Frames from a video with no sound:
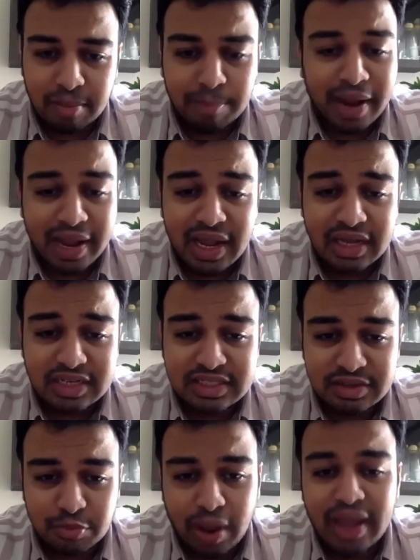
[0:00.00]
bias
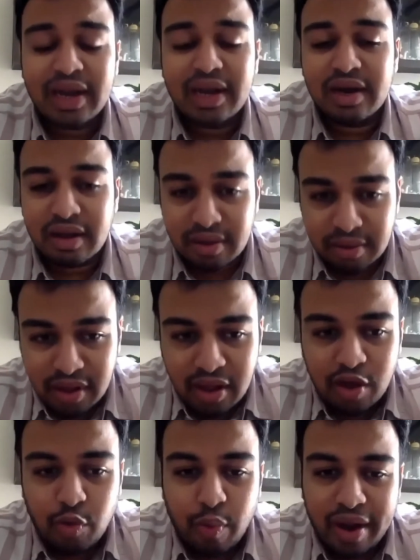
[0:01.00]

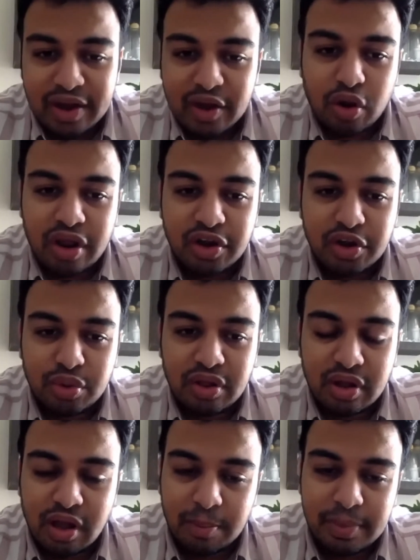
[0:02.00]
while talking to
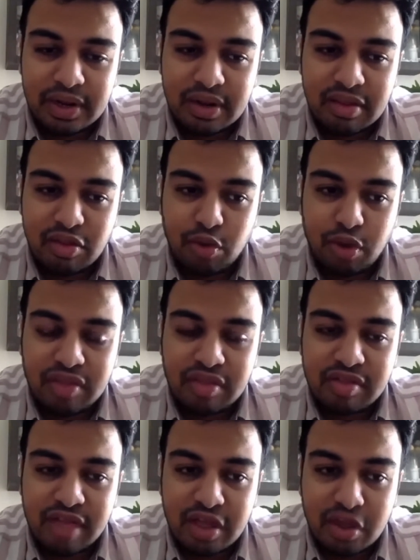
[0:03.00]
the couple. So as
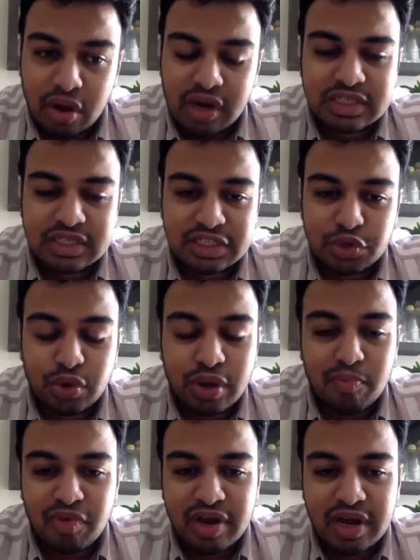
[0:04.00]
a psychologist, you
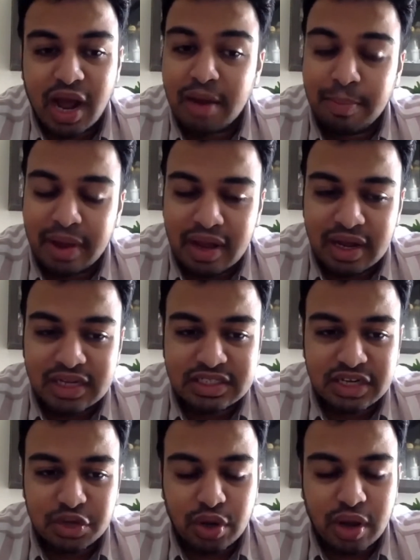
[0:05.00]
come very
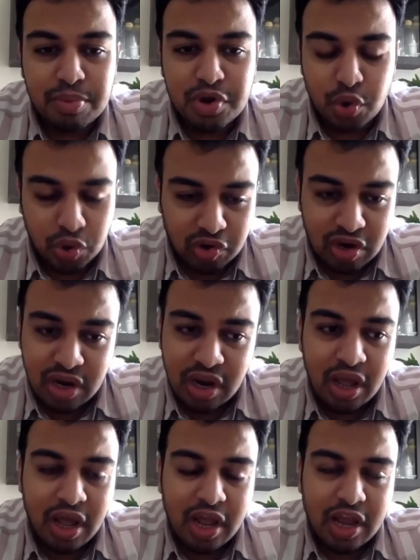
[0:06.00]
unbiased, you come neutral,
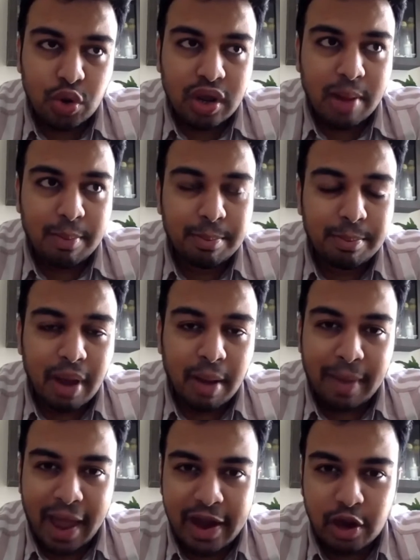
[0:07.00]
you come
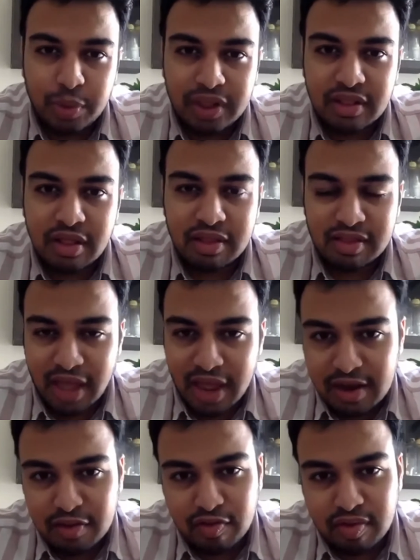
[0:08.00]
backed with
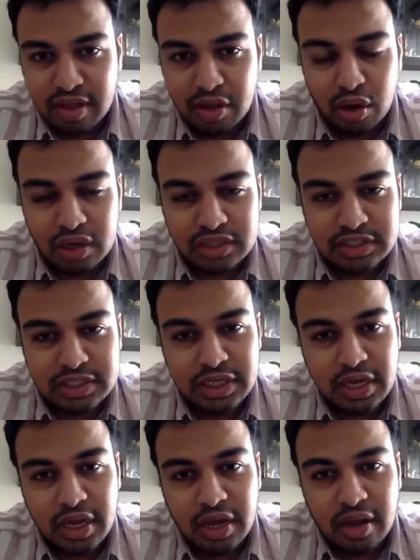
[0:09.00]
science of psychology,
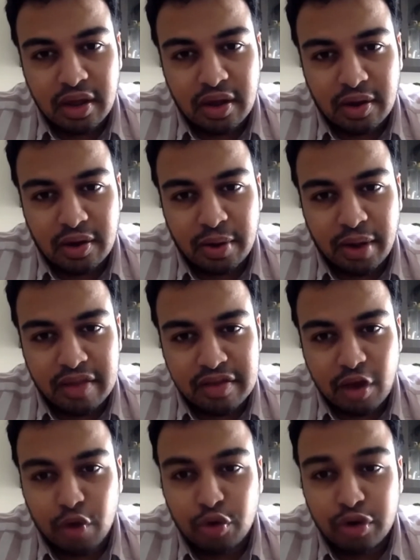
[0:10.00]
as
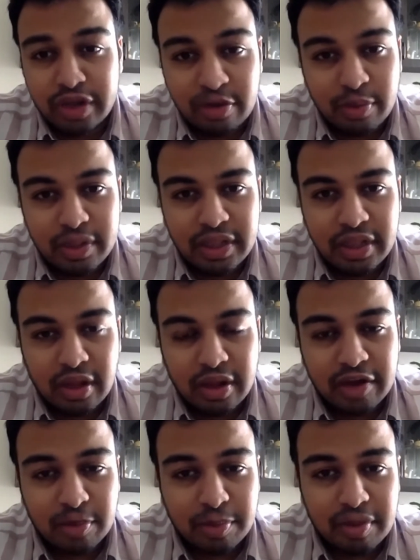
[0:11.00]
in how to deal with
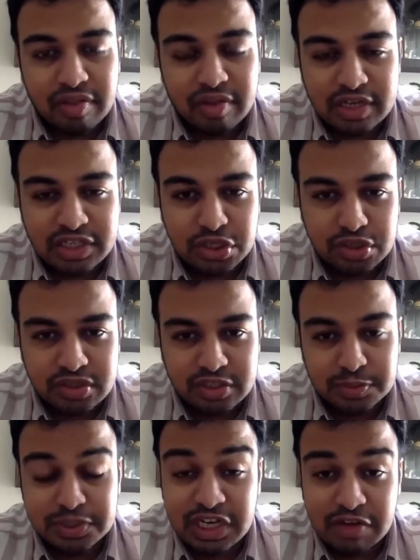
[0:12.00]
interpersonal issues,
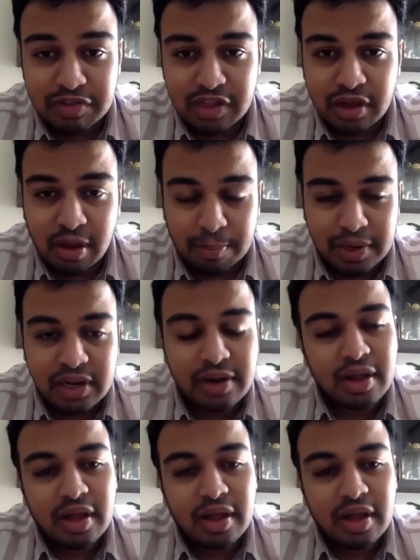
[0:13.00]
especially with the couple.